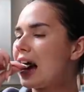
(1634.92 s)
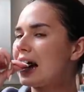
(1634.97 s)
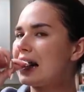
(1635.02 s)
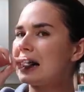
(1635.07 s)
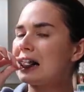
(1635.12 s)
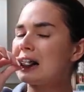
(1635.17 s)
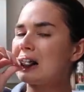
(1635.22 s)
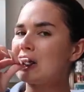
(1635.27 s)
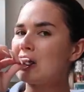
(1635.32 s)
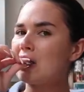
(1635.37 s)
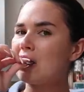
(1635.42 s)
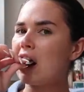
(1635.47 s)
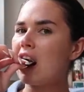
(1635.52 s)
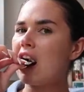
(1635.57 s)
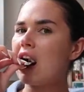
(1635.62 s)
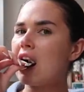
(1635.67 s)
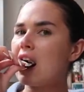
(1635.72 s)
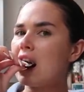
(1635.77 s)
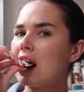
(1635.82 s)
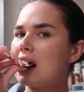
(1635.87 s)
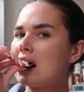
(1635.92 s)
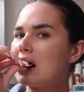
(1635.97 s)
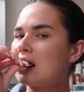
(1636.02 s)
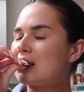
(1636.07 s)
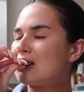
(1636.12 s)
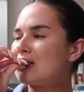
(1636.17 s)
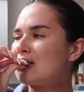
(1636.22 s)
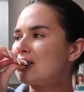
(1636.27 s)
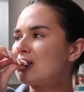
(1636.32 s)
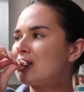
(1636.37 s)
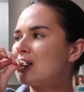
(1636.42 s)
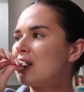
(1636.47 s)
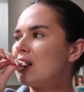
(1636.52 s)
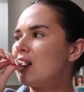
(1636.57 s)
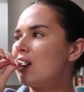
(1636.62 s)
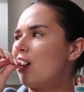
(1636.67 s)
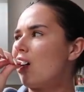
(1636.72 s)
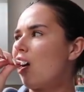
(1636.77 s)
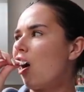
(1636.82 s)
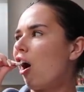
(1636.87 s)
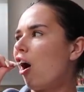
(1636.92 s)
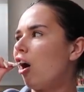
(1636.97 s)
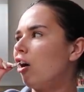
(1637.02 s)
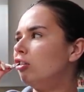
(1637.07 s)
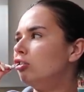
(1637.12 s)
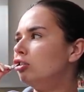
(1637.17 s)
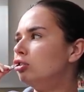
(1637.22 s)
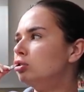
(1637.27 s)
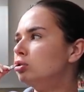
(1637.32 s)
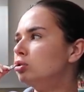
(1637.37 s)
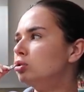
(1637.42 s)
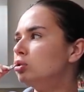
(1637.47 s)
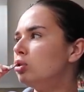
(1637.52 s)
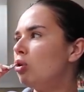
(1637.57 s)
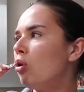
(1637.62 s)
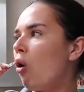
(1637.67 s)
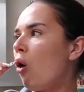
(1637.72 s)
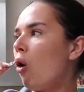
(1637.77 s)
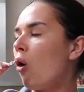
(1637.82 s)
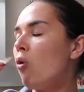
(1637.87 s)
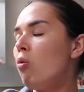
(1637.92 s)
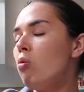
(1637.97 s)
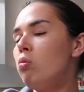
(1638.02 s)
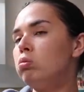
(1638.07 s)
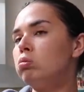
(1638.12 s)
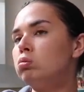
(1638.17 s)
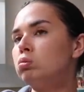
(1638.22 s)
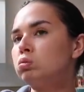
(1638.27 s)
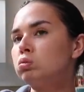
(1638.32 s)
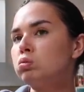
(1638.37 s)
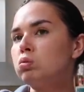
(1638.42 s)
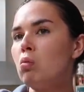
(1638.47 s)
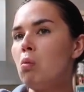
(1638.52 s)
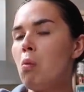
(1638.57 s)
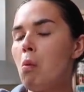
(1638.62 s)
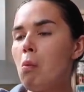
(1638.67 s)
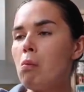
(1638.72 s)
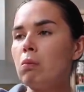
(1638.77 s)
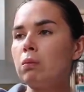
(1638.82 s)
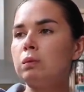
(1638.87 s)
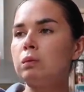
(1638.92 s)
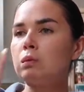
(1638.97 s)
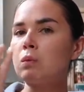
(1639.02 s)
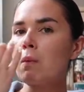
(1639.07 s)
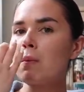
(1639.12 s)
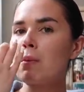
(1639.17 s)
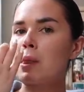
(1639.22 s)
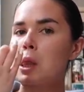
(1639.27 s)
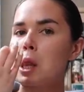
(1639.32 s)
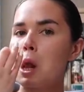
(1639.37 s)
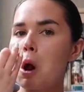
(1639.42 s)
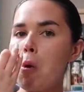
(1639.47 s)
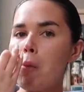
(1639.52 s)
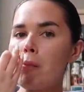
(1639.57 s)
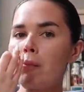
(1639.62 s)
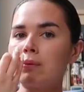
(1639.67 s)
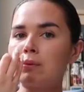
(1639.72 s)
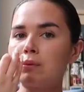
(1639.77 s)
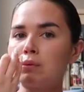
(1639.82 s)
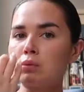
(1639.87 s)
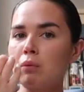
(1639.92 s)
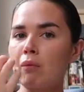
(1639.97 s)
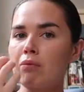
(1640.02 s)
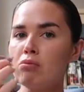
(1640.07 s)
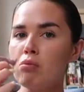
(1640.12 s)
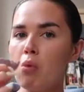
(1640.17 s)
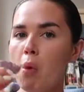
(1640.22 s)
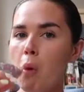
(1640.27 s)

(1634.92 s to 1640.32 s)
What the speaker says: Huh? No, she's had one, hasn't she? She just needs her dinner.